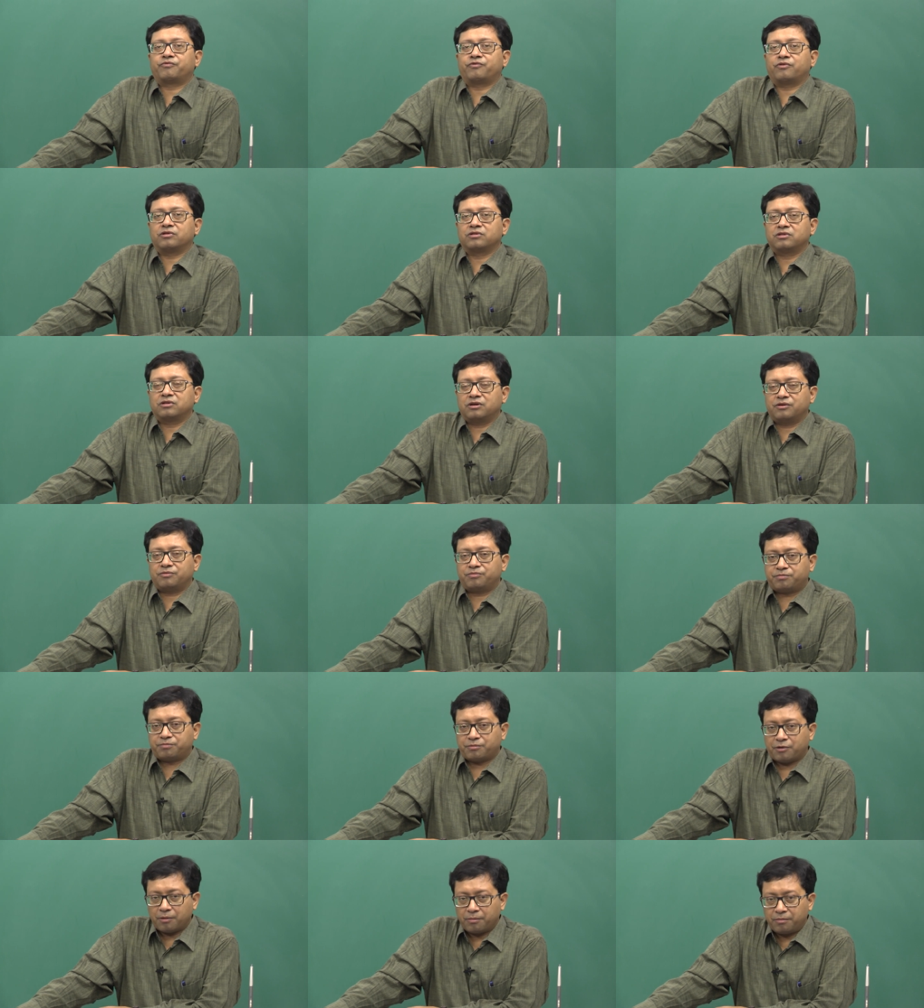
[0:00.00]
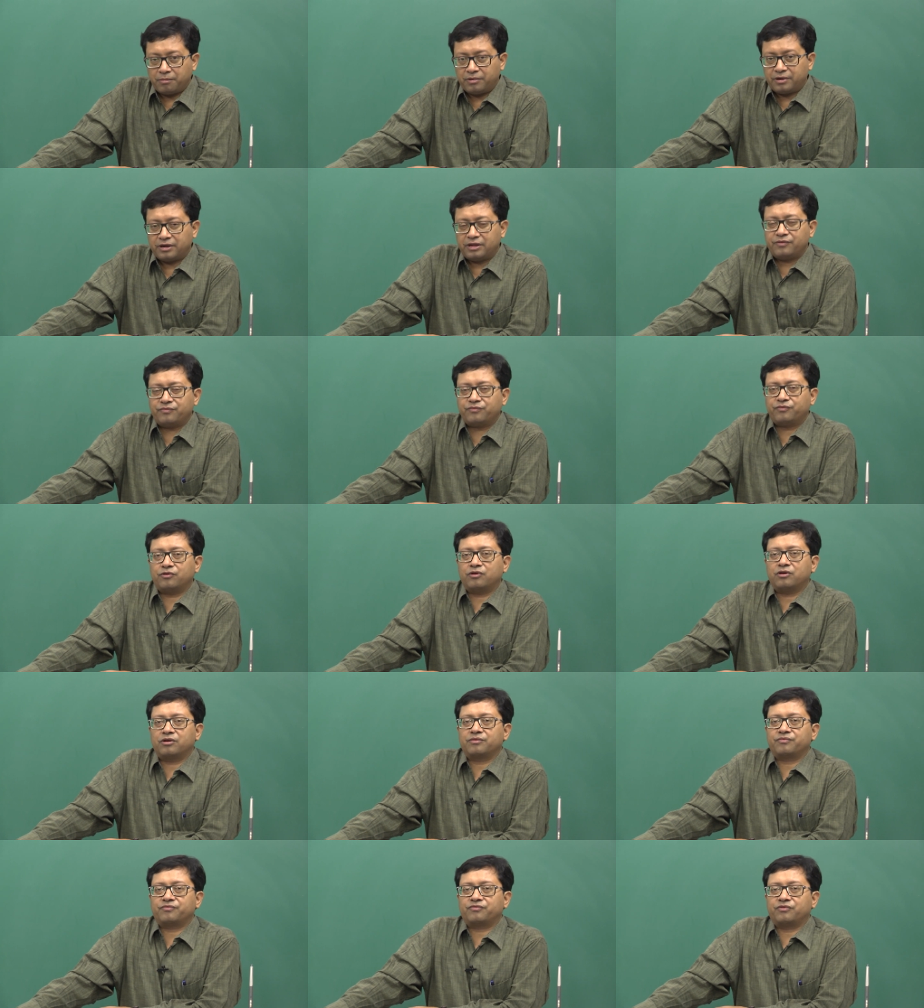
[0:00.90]
the probability
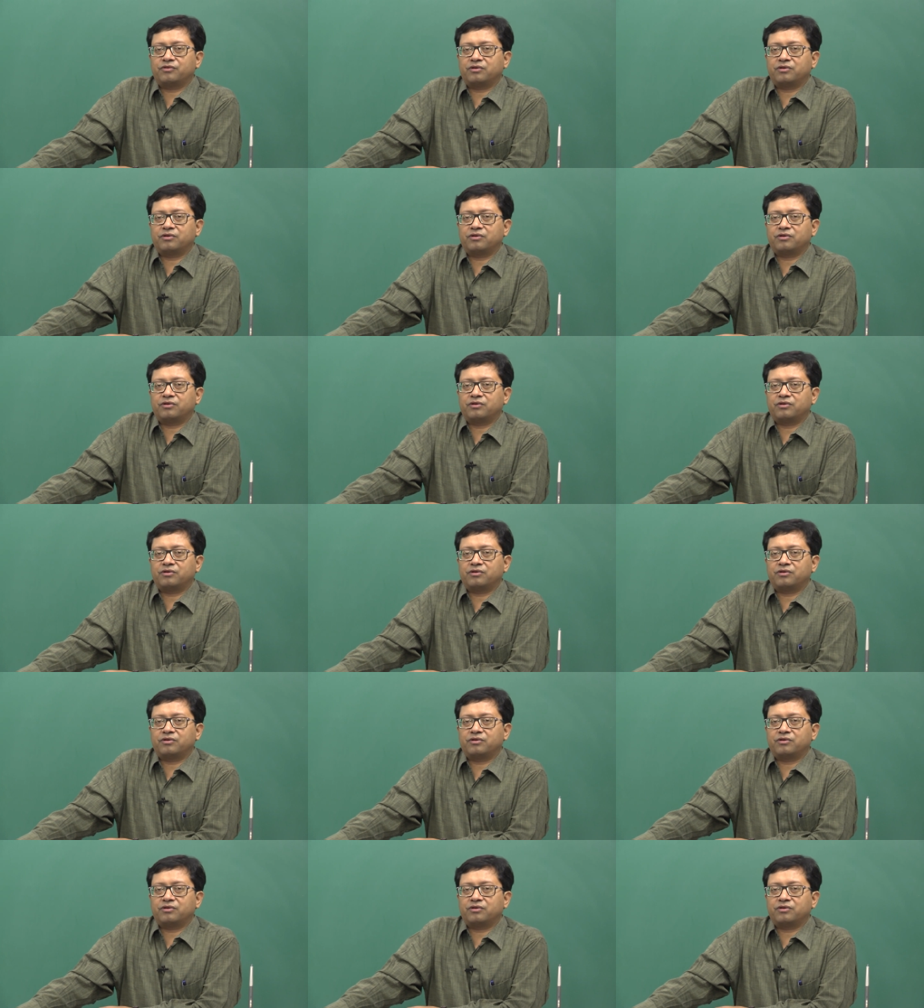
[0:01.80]
for